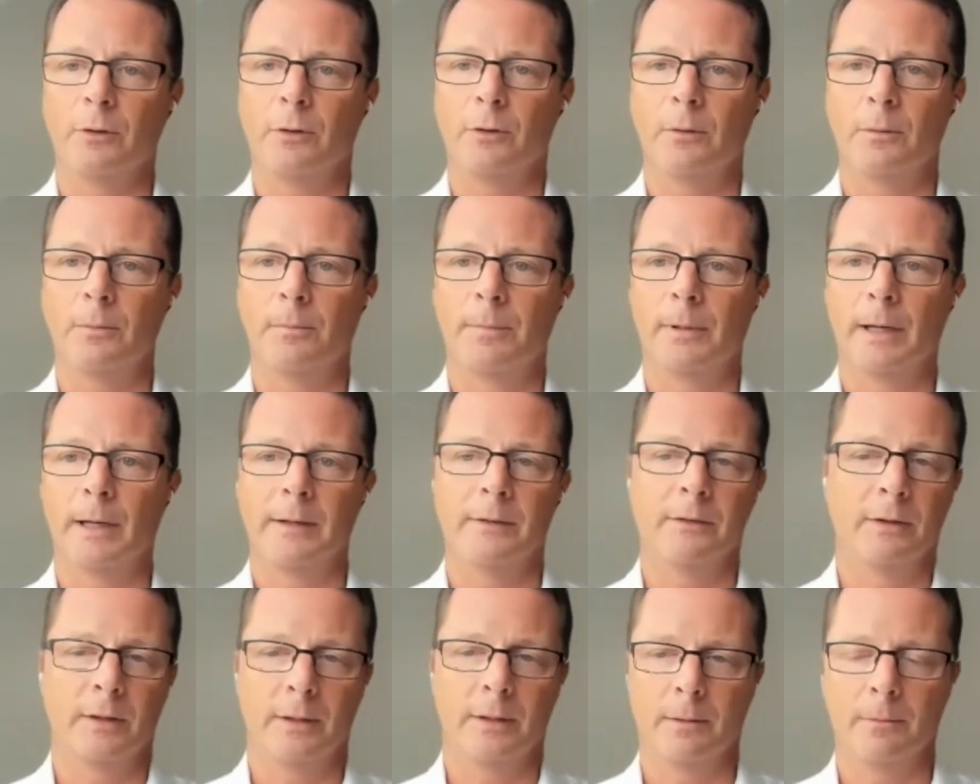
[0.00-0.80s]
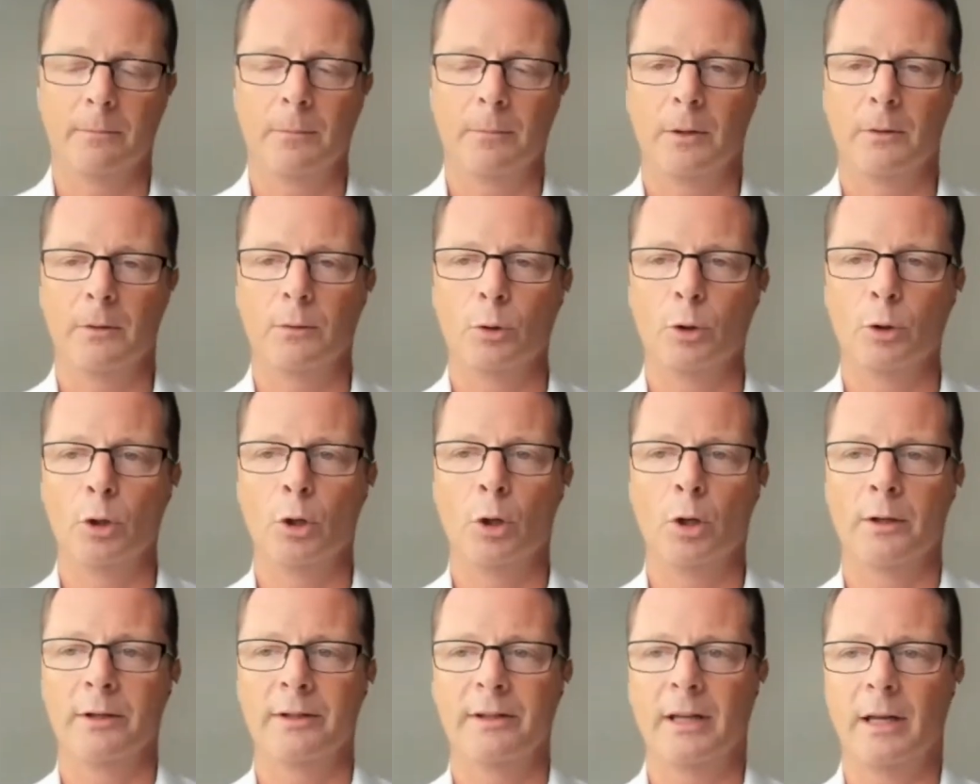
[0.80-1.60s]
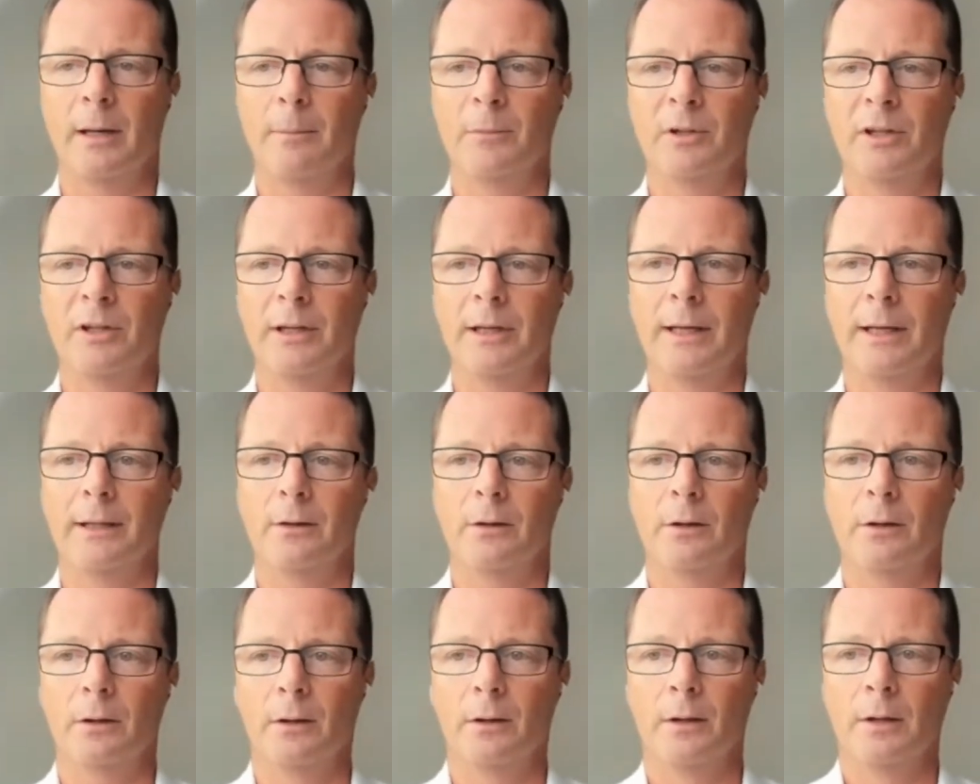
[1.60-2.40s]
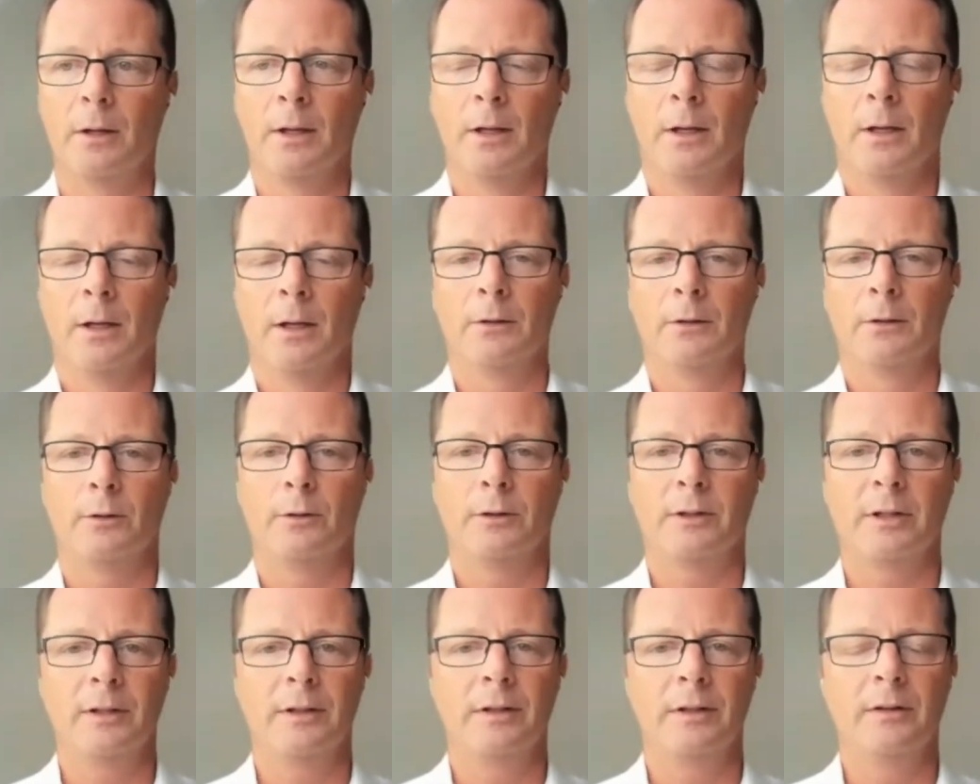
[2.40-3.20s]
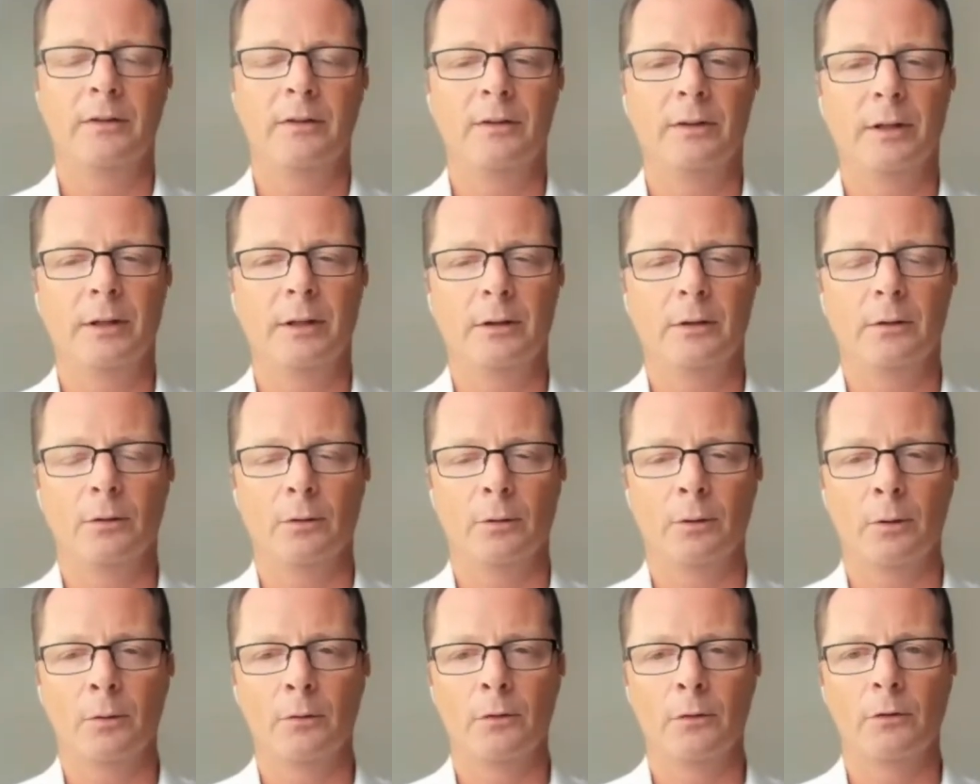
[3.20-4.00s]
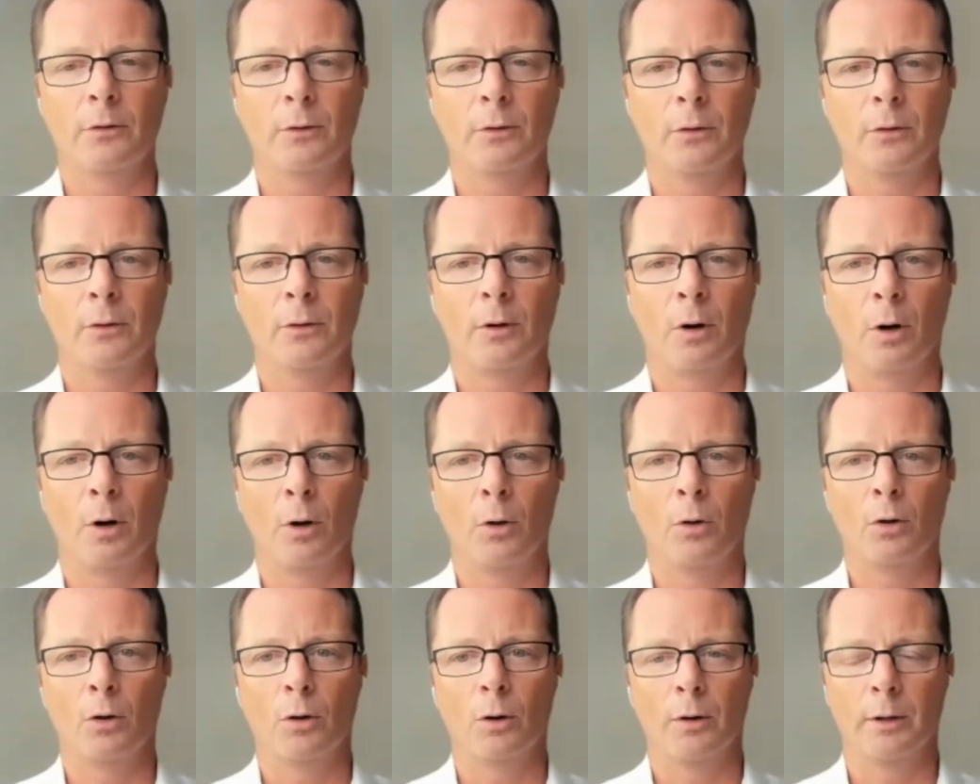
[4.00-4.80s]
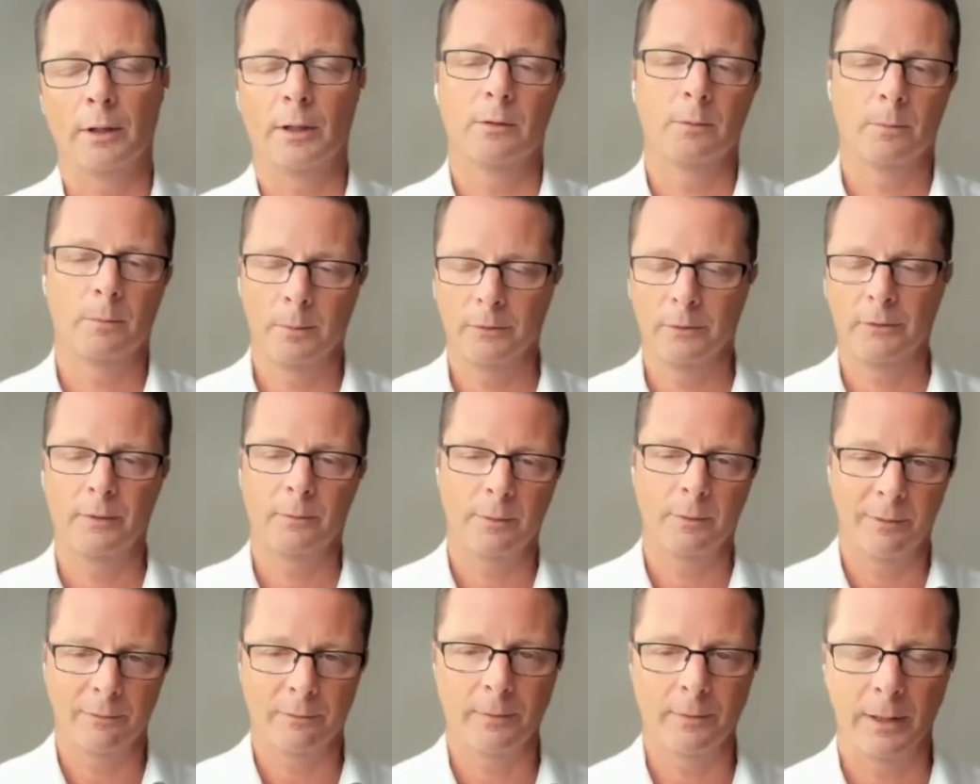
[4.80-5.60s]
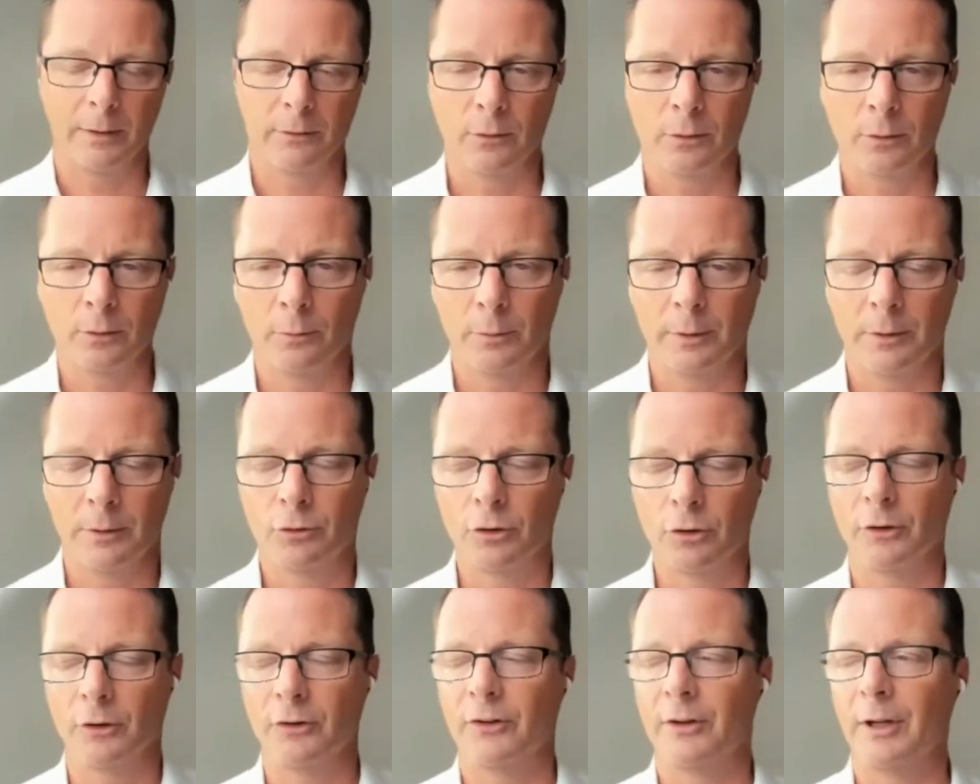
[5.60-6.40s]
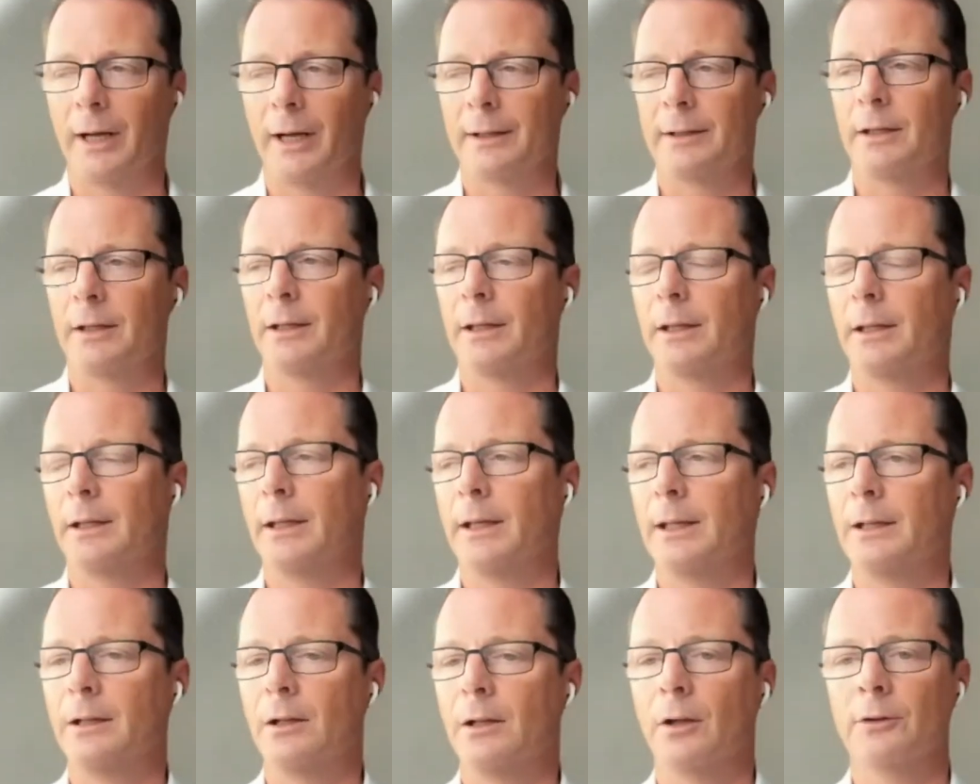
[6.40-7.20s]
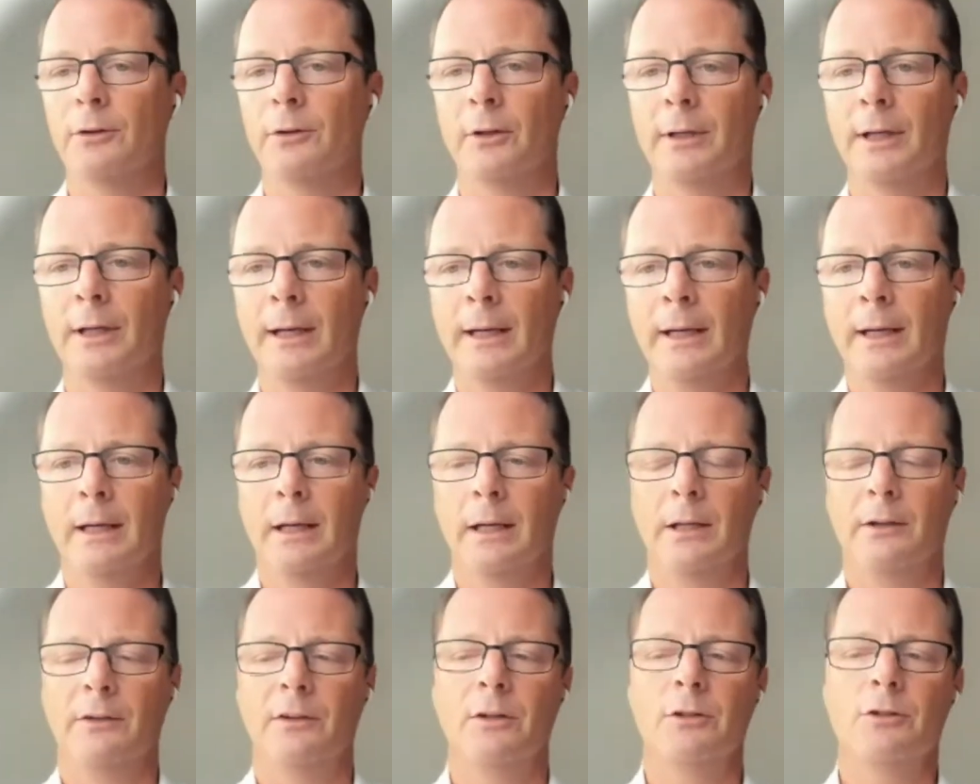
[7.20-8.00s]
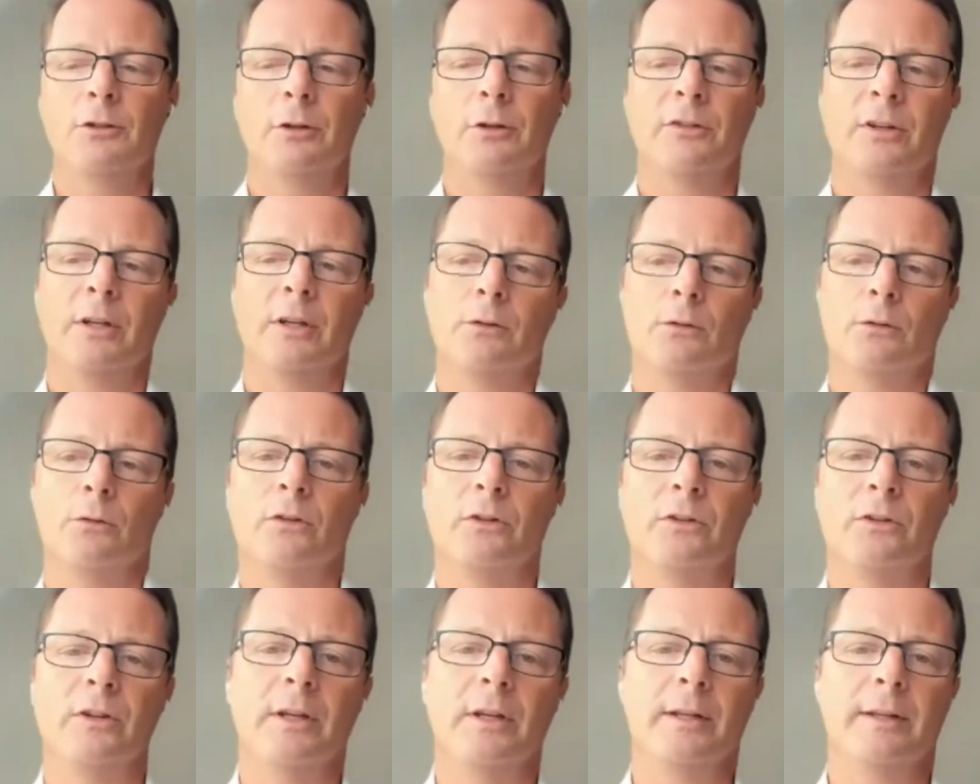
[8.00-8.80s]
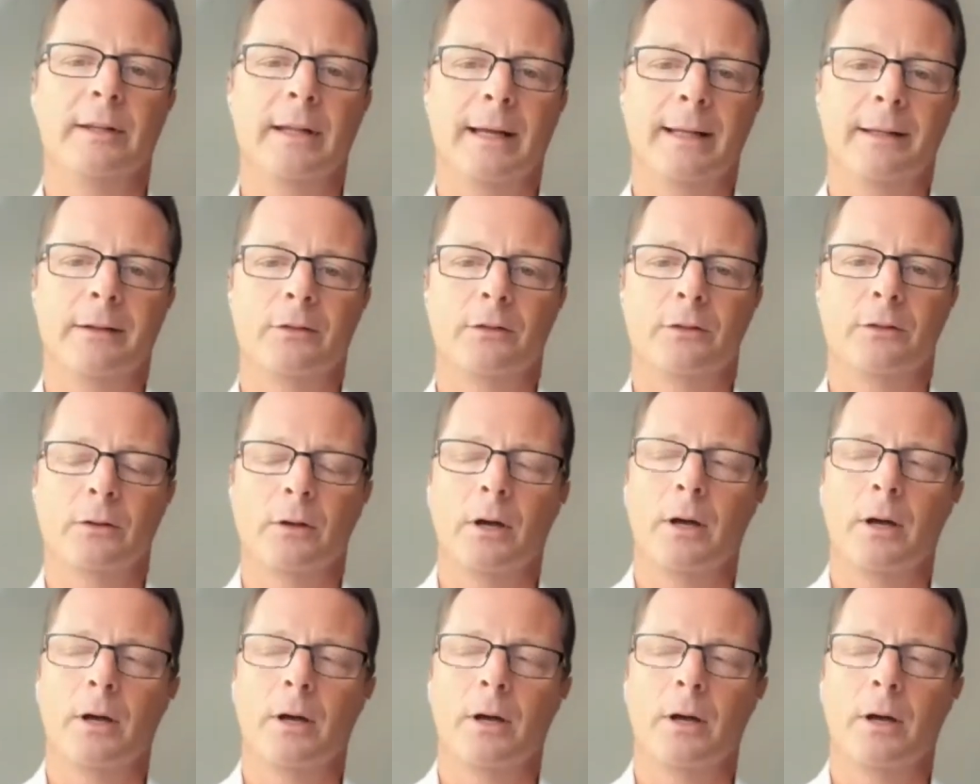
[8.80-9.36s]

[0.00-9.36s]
So let's say in New York, the MTA, the TTC in Toronto, Hong Kong, and obviously we're just starting in London. It's interesting to see that